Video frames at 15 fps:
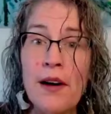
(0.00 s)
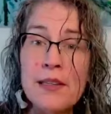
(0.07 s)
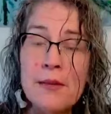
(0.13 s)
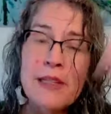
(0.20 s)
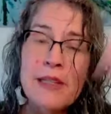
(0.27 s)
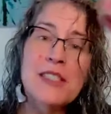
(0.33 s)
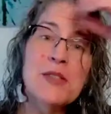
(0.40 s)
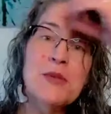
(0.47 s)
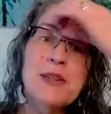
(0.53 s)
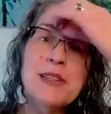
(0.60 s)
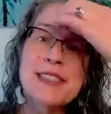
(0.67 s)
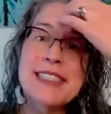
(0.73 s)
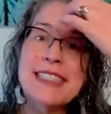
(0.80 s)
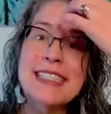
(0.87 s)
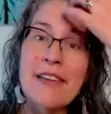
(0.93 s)
Welcome into
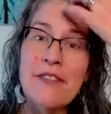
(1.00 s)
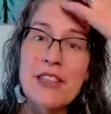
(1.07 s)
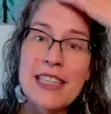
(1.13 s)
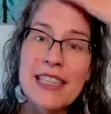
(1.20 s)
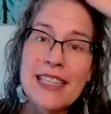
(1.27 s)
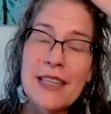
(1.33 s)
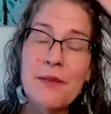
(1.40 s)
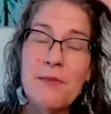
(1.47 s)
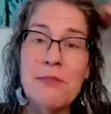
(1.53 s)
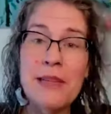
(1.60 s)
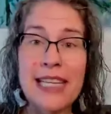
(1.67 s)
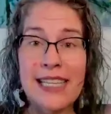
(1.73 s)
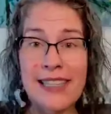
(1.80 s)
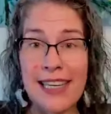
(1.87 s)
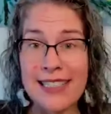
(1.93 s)
our seventh
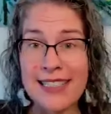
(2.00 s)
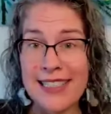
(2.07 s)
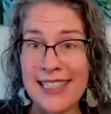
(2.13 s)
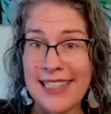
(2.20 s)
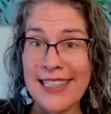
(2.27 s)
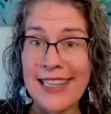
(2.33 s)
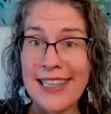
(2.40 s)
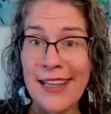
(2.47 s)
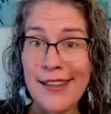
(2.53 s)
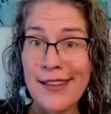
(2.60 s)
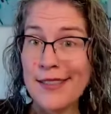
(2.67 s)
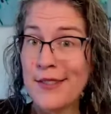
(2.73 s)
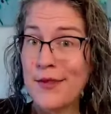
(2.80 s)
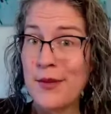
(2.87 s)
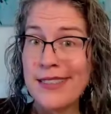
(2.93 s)
mini lesson.
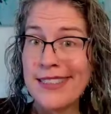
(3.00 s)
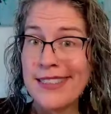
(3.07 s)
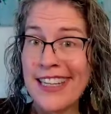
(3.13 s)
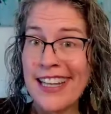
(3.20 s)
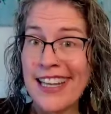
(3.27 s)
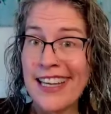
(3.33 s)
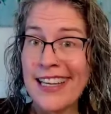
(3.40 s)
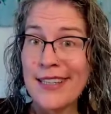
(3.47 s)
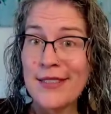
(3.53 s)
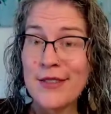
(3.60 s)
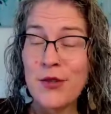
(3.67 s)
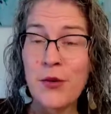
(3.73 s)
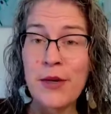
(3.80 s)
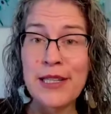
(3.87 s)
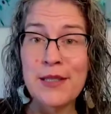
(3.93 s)
This one today
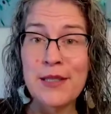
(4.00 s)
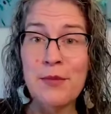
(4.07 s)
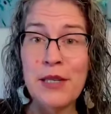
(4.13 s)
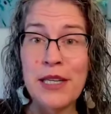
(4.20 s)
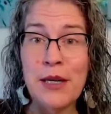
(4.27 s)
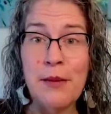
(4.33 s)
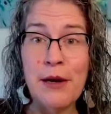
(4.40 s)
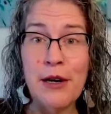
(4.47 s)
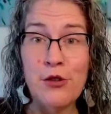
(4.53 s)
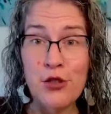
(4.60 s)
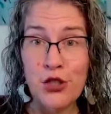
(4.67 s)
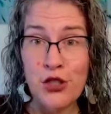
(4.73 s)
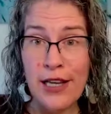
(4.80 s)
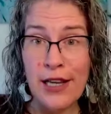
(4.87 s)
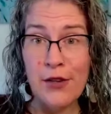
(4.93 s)
is going to be
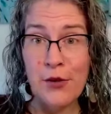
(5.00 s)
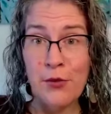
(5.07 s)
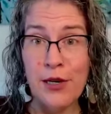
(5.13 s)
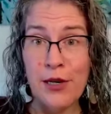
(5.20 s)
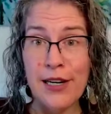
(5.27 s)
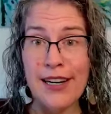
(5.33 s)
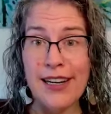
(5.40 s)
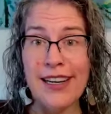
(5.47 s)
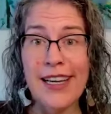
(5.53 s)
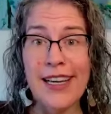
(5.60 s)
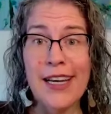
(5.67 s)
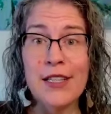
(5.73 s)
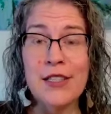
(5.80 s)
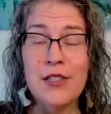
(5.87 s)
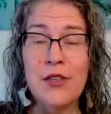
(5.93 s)
about shadow work.
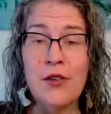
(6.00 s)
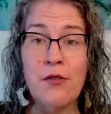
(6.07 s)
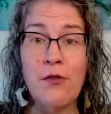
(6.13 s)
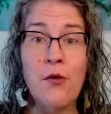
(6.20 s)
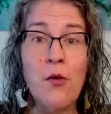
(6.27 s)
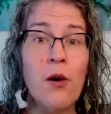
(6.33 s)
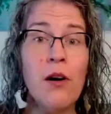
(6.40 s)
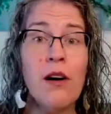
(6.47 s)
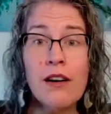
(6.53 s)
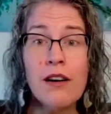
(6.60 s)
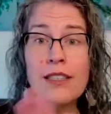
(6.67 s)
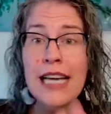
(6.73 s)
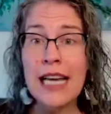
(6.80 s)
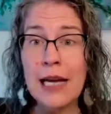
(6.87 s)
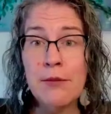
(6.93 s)
So for
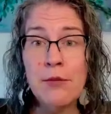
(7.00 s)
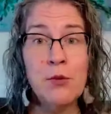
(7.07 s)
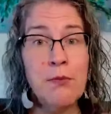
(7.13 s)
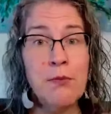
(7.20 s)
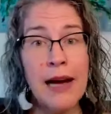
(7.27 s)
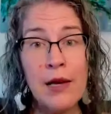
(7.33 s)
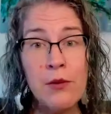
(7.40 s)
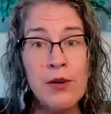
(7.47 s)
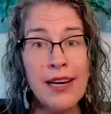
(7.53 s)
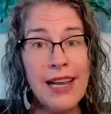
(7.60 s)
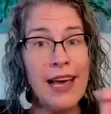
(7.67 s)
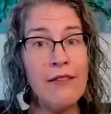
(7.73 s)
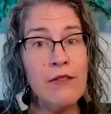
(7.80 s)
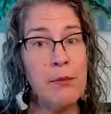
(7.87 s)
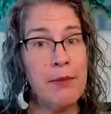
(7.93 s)
our time, you might
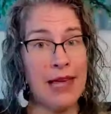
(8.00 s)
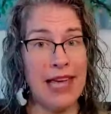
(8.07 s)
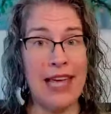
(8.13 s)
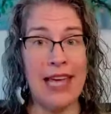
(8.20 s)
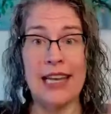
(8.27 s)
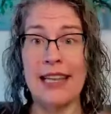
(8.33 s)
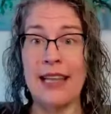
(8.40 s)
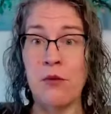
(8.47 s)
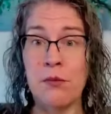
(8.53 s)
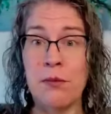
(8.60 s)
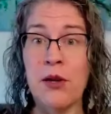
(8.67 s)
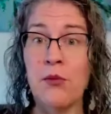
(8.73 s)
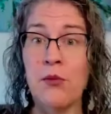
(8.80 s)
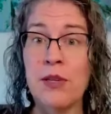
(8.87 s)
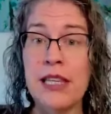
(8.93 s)
want to have a pen. It
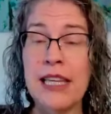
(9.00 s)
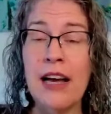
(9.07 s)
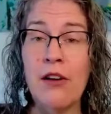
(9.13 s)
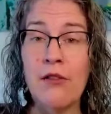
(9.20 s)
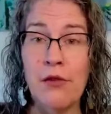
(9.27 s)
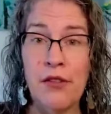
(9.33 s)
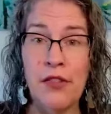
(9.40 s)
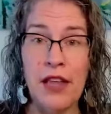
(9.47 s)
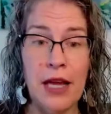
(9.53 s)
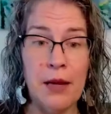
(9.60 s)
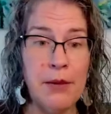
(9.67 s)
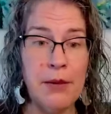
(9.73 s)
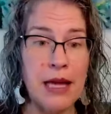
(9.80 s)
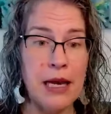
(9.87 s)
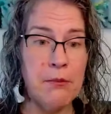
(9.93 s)
would be a really helpful
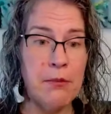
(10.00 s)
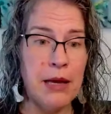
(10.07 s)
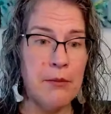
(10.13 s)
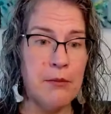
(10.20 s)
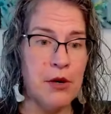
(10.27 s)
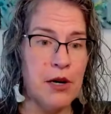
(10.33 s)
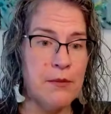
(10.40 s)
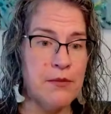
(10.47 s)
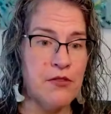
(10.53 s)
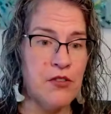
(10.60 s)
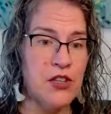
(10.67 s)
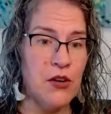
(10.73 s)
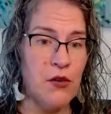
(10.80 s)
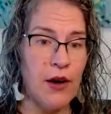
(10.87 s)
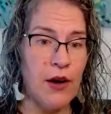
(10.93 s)
thing, pen and paper.
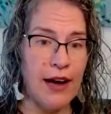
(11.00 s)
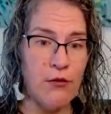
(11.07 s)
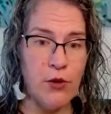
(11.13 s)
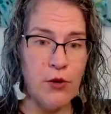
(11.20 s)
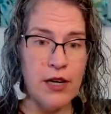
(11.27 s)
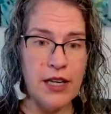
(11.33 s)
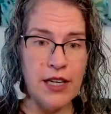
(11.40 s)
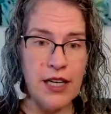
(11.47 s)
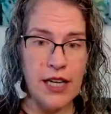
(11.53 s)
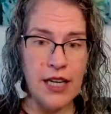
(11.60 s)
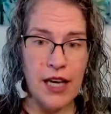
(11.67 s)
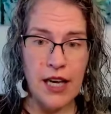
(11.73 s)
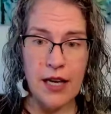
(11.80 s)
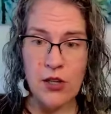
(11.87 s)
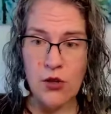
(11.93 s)
If you don't have one,
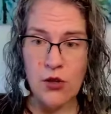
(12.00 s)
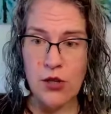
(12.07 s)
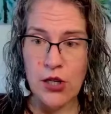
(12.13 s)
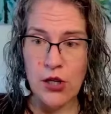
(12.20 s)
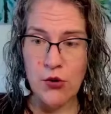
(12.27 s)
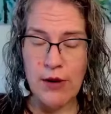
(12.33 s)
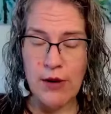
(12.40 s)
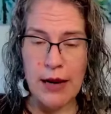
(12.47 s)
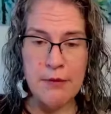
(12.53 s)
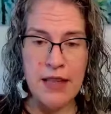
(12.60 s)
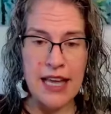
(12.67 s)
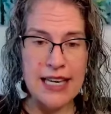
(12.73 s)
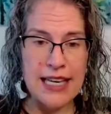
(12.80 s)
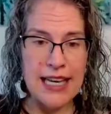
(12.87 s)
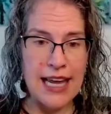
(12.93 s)
you can
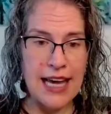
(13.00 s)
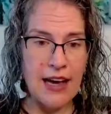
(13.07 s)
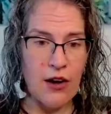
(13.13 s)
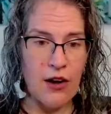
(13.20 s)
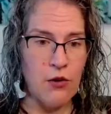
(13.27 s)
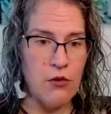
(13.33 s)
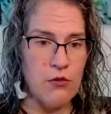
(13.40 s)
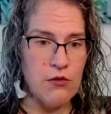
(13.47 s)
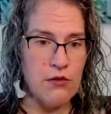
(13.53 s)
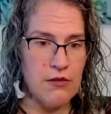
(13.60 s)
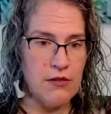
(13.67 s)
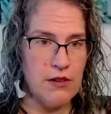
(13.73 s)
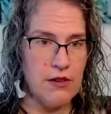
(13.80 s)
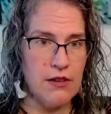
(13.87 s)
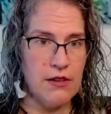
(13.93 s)
grab that now.
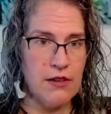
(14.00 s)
